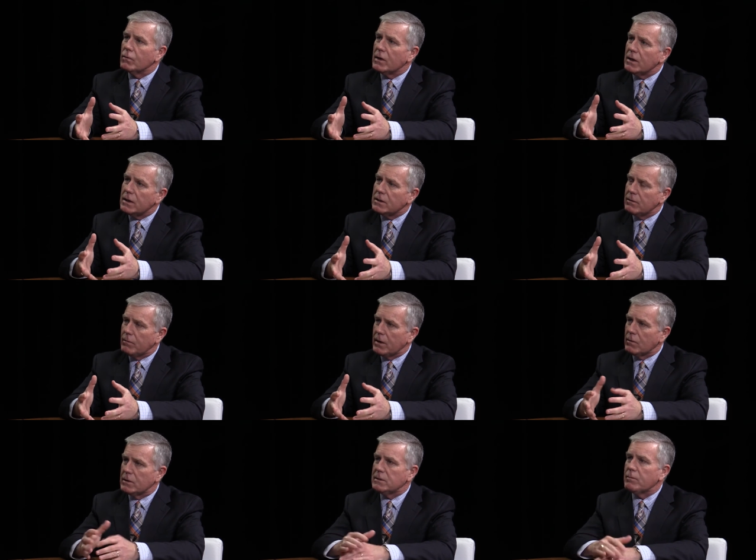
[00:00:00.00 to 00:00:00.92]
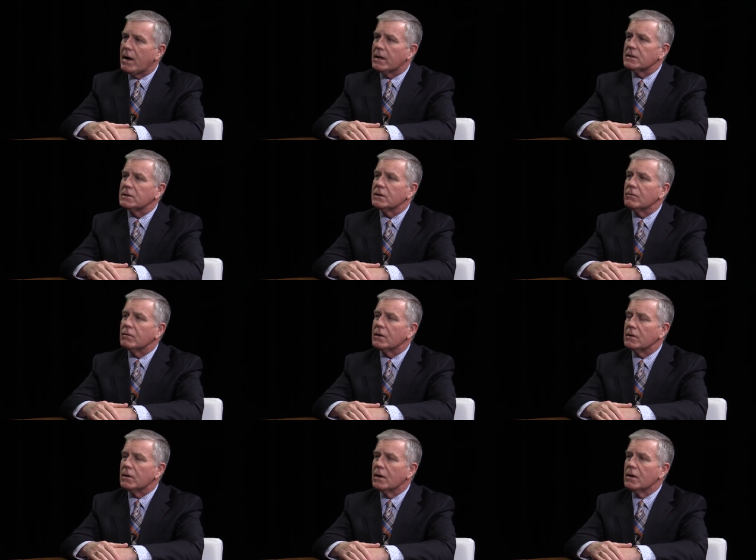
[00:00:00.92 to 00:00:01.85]
we need to be responsive
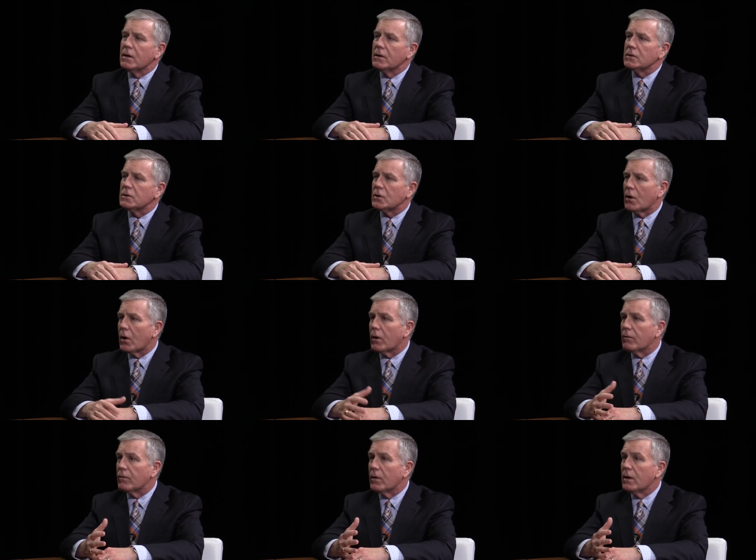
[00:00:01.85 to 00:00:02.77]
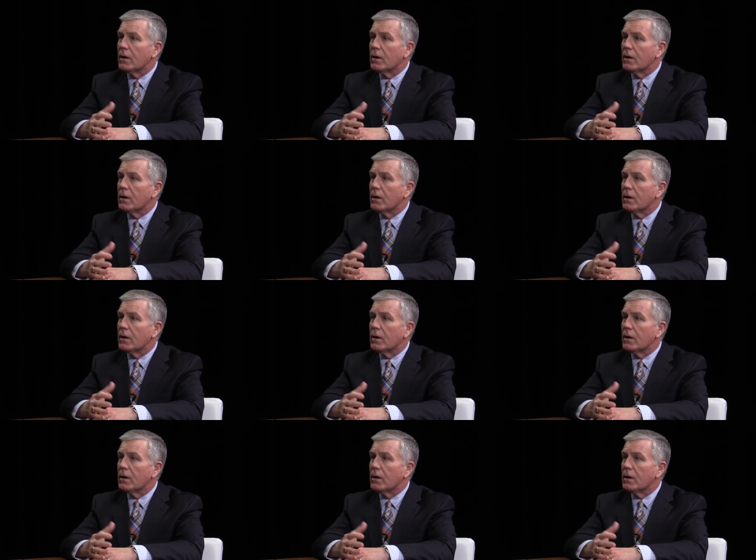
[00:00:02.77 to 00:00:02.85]
and serve